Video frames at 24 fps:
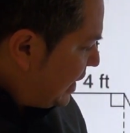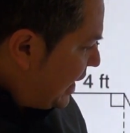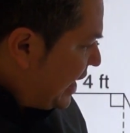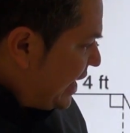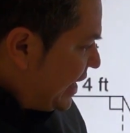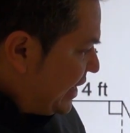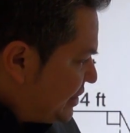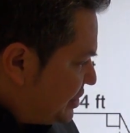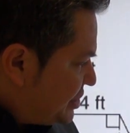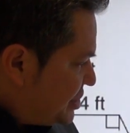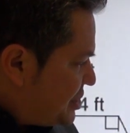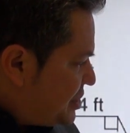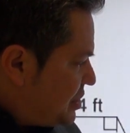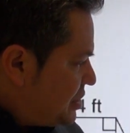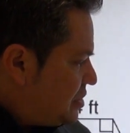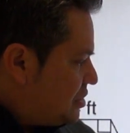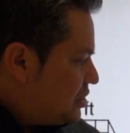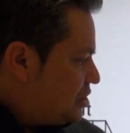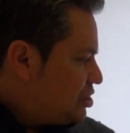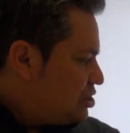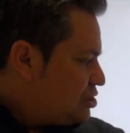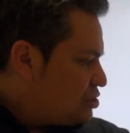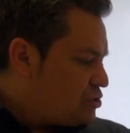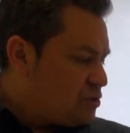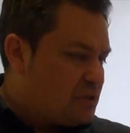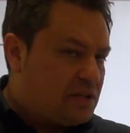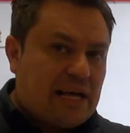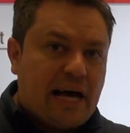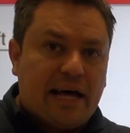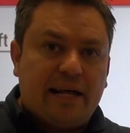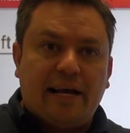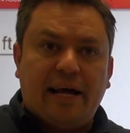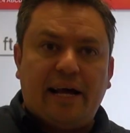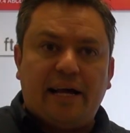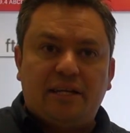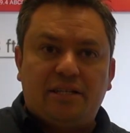edge to
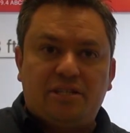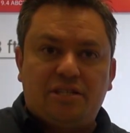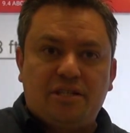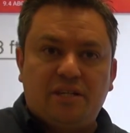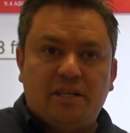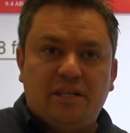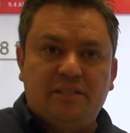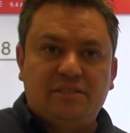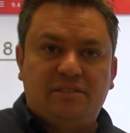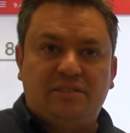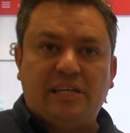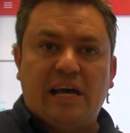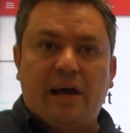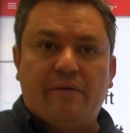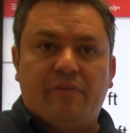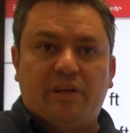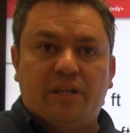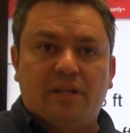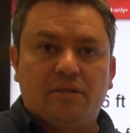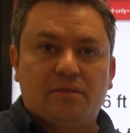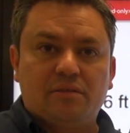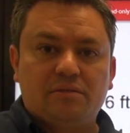that edge is 7.